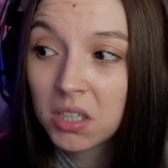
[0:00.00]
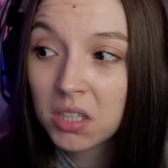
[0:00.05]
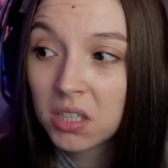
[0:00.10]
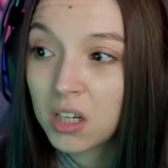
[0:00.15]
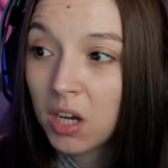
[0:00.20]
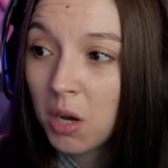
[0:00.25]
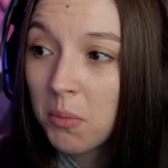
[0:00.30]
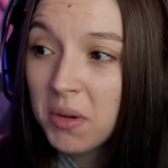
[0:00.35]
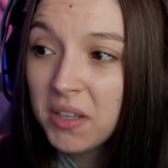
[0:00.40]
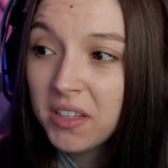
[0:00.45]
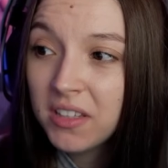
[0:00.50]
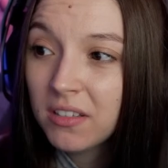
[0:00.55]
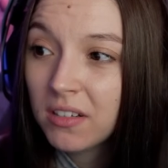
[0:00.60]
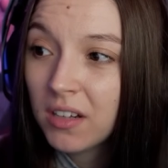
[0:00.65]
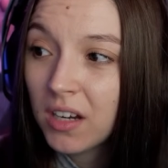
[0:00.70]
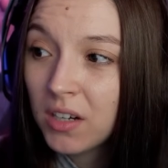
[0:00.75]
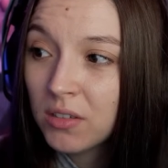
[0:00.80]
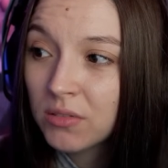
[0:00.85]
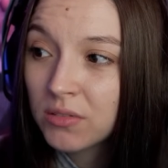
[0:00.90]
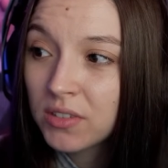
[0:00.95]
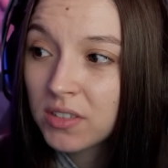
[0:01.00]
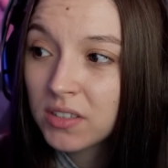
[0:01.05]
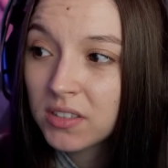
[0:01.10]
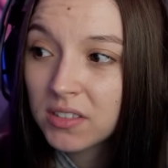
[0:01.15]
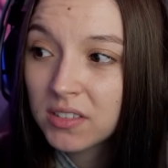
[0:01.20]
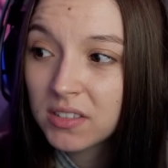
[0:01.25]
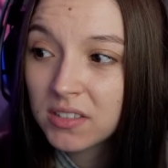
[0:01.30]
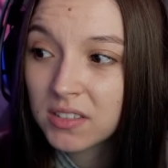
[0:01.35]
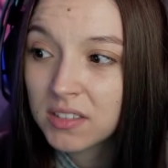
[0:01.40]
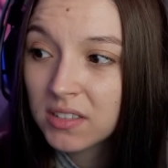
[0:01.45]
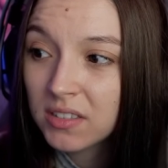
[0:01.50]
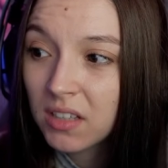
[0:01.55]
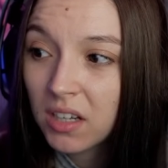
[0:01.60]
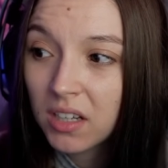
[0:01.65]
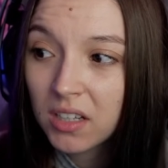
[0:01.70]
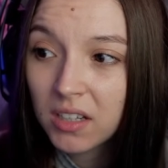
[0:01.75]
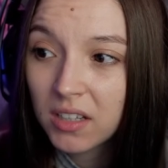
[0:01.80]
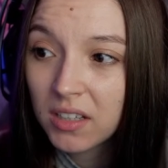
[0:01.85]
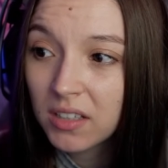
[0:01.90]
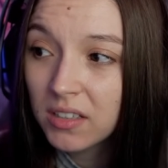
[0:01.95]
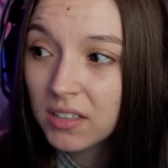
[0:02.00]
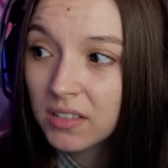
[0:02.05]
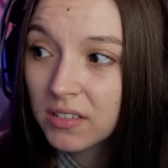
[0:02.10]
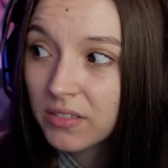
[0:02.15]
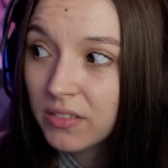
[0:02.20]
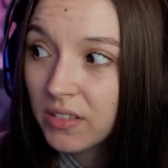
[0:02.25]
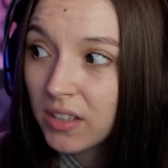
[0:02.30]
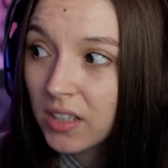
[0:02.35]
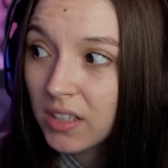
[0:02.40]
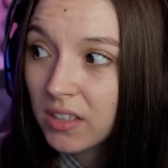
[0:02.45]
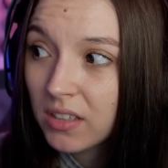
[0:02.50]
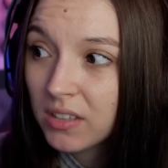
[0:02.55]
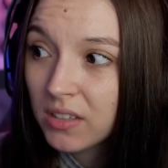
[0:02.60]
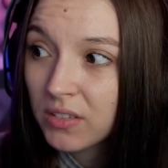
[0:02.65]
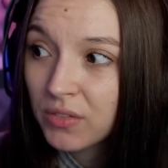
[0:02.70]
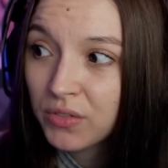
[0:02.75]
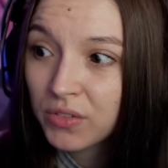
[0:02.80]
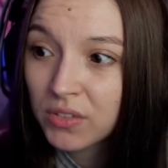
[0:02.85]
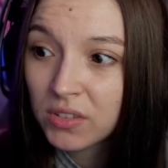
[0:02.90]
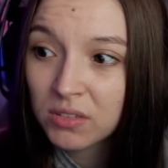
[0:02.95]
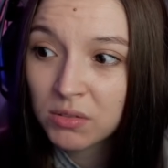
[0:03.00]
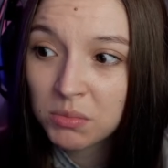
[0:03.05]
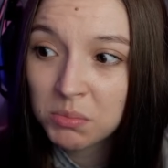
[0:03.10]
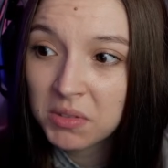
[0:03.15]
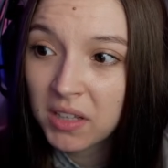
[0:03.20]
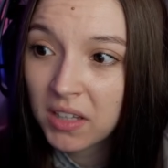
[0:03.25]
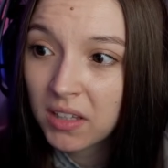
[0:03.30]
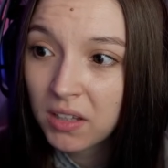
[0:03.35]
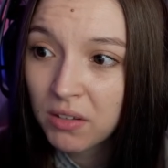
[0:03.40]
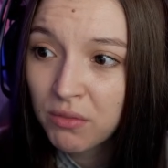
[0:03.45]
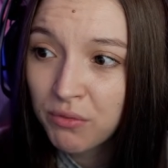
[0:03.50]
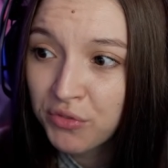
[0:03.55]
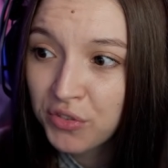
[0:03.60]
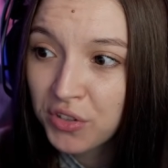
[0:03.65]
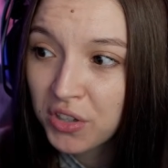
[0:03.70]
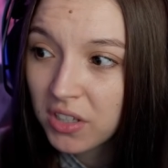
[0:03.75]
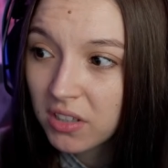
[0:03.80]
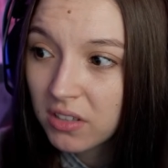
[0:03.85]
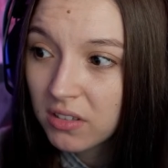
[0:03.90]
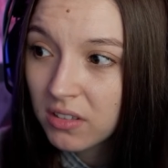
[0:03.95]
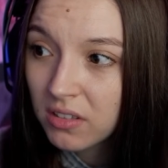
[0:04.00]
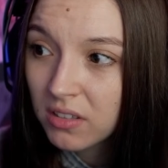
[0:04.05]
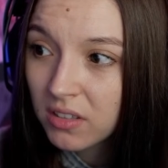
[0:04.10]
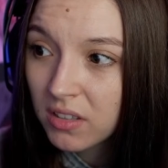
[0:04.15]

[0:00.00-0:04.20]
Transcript: How many rounds does this gun have? Like, it's, it seems like infinite.